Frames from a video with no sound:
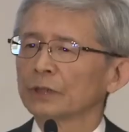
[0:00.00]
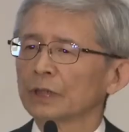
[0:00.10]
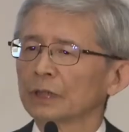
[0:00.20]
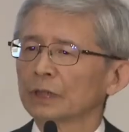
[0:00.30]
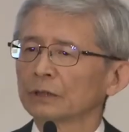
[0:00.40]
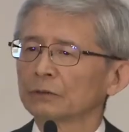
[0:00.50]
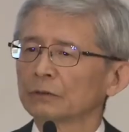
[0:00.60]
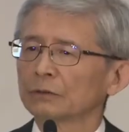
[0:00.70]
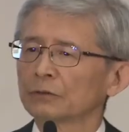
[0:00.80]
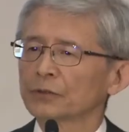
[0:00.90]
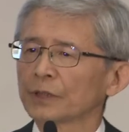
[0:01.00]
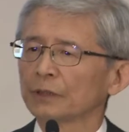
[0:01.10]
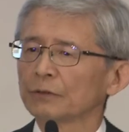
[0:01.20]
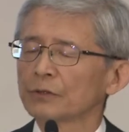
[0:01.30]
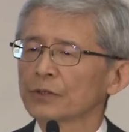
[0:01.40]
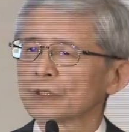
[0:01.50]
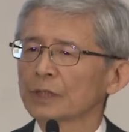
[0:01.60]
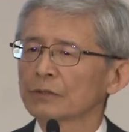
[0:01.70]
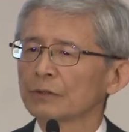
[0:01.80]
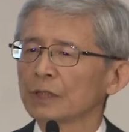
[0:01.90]
uh, for vehicles
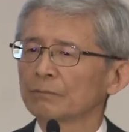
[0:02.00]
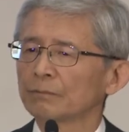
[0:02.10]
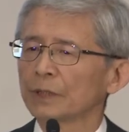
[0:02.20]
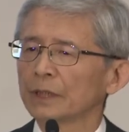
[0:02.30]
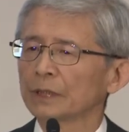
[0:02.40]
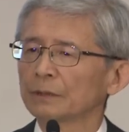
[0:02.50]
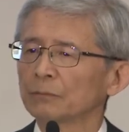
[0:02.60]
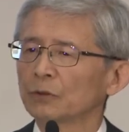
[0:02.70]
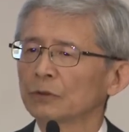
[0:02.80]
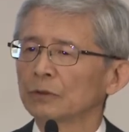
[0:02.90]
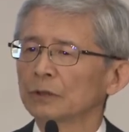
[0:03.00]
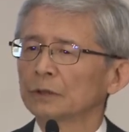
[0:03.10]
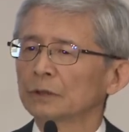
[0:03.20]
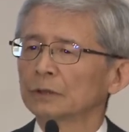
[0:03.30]
before the tax hike.